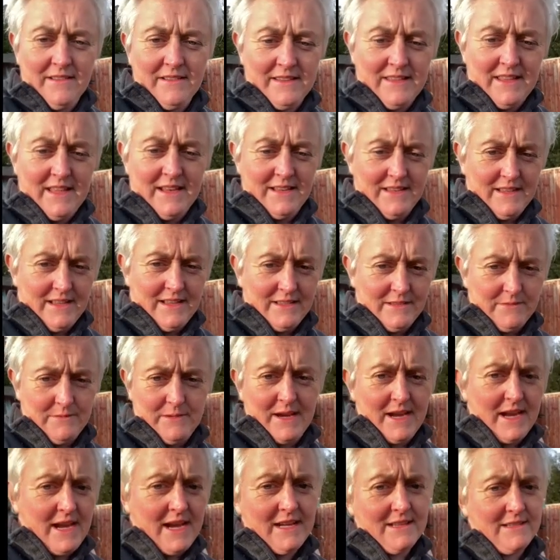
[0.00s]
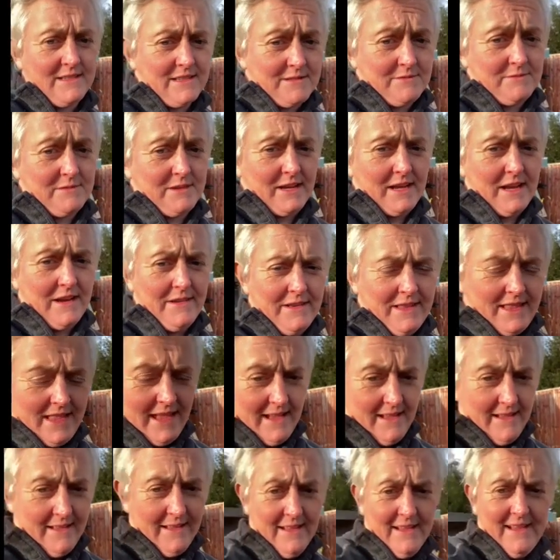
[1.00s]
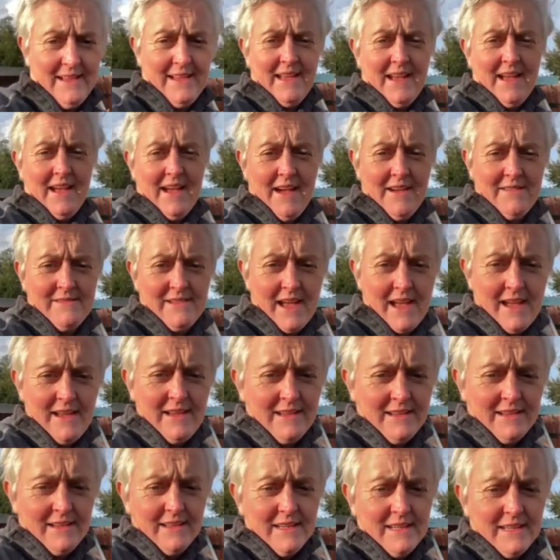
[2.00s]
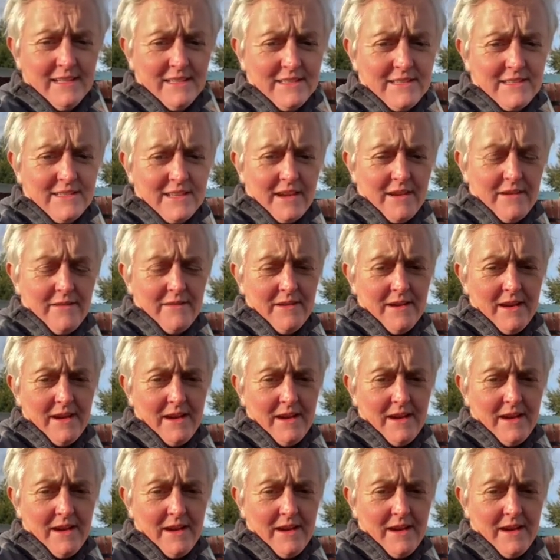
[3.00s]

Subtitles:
and then that's why your cat doesn't want to go in there. Okay, so